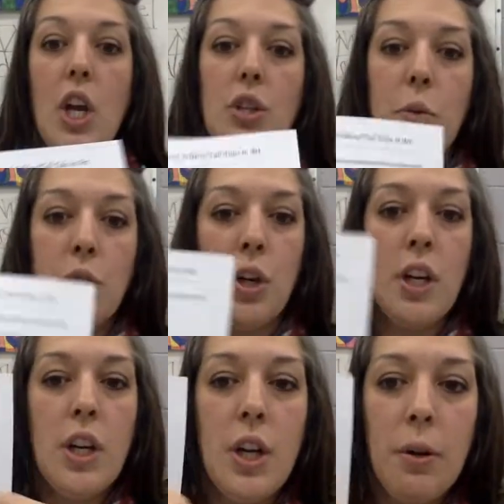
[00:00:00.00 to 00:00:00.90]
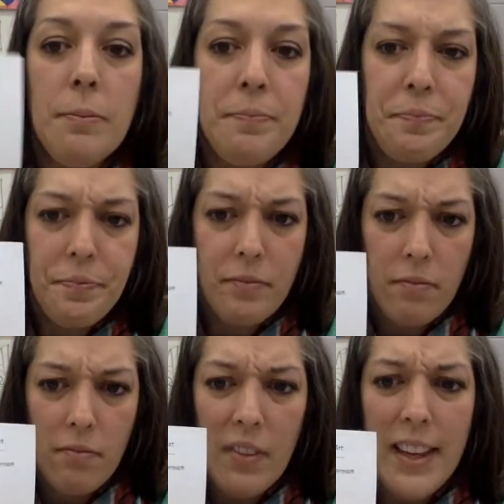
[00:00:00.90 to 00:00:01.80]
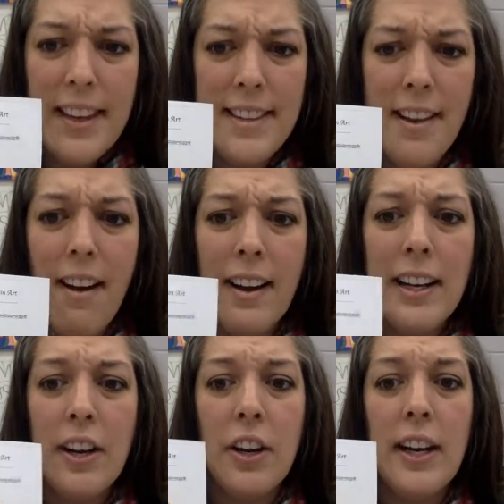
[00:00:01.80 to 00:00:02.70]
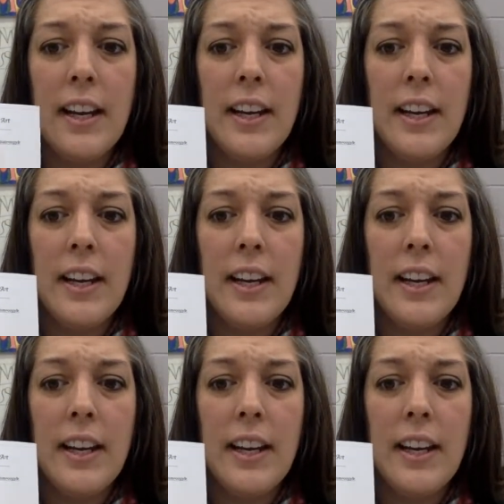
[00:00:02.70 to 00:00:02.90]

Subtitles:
So what you're going to do is on here.